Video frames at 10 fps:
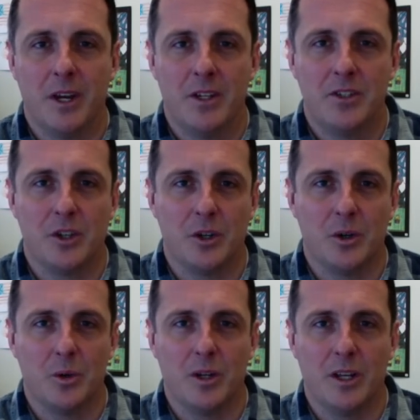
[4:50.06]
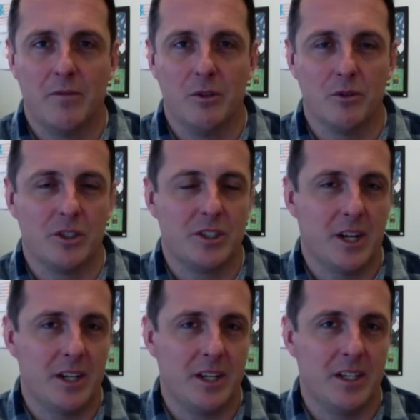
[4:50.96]
So if you're
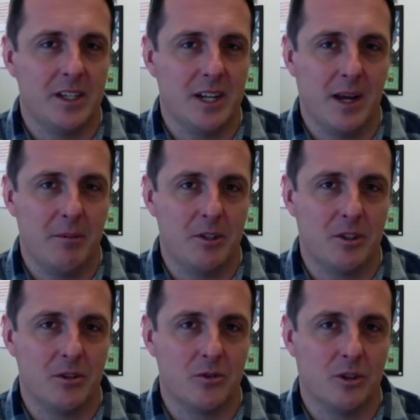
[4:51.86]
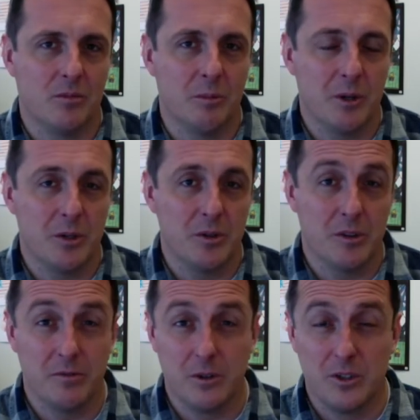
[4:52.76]
studying in damage control mode, the
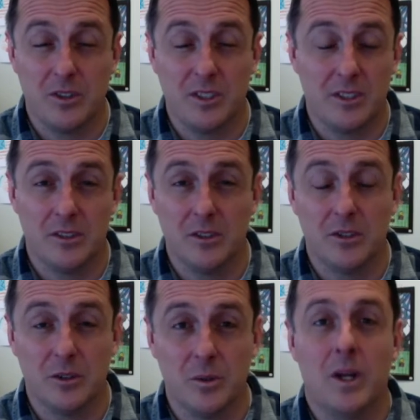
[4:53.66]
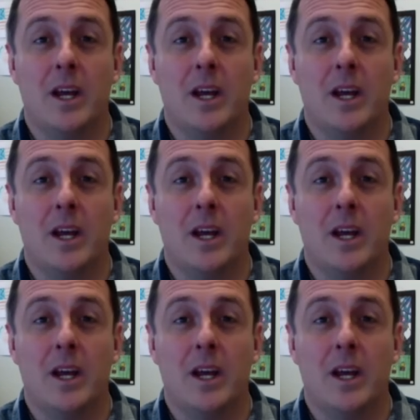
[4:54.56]
first thing to do